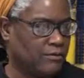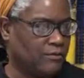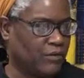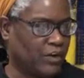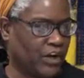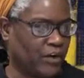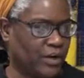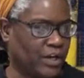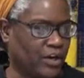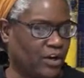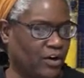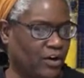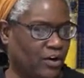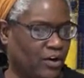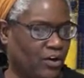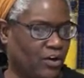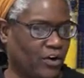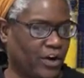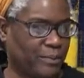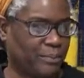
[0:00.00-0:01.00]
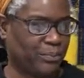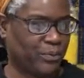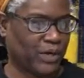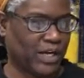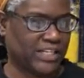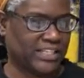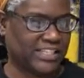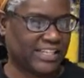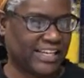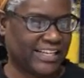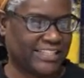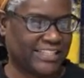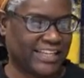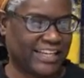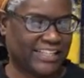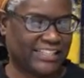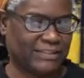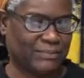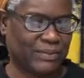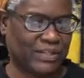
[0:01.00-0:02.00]
very hard projects
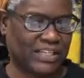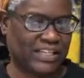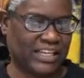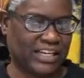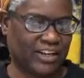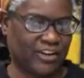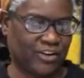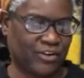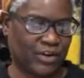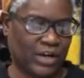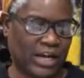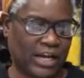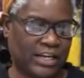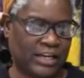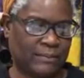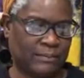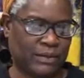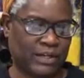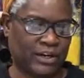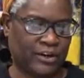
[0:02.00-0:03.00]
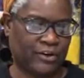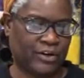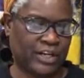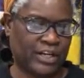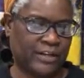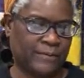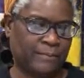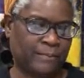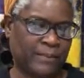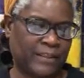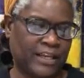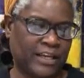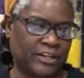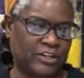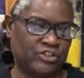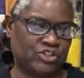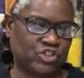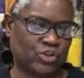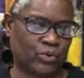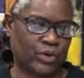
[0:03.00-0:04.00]
as a beginner. I am learning and
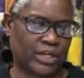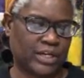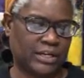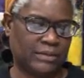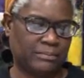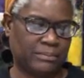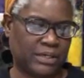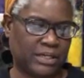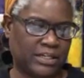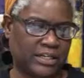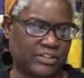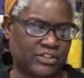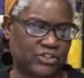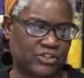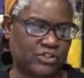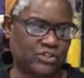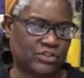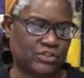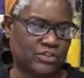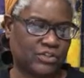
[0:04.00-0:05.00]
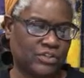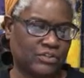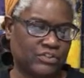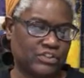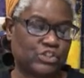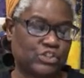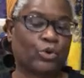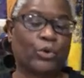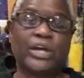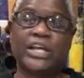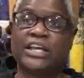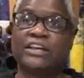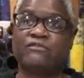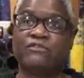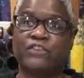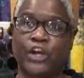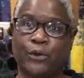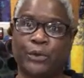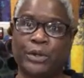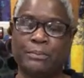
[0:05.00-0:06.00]
enjoying it much. Enjoying it
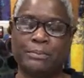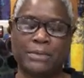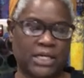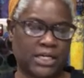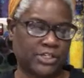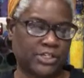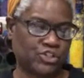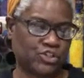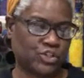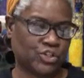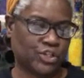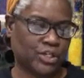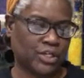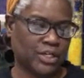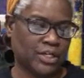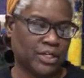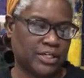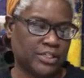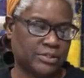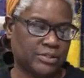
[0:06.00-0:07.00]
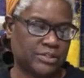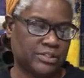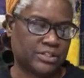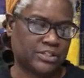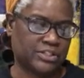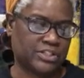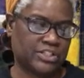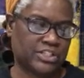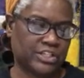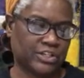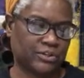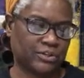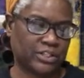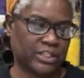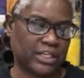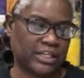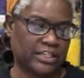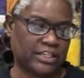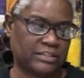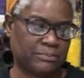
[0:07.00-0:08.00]
very much. Sincere
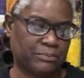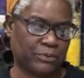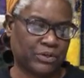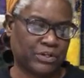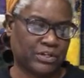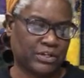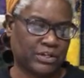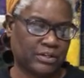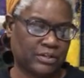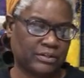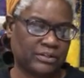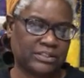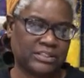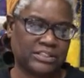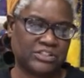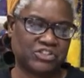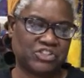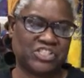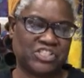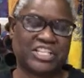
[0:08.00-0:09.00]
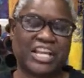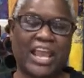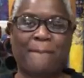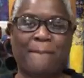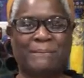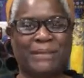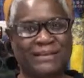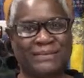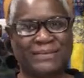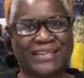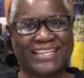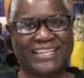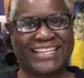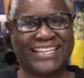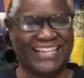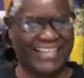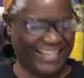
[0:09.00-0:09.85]
thanks, Brenda. And she's got BD.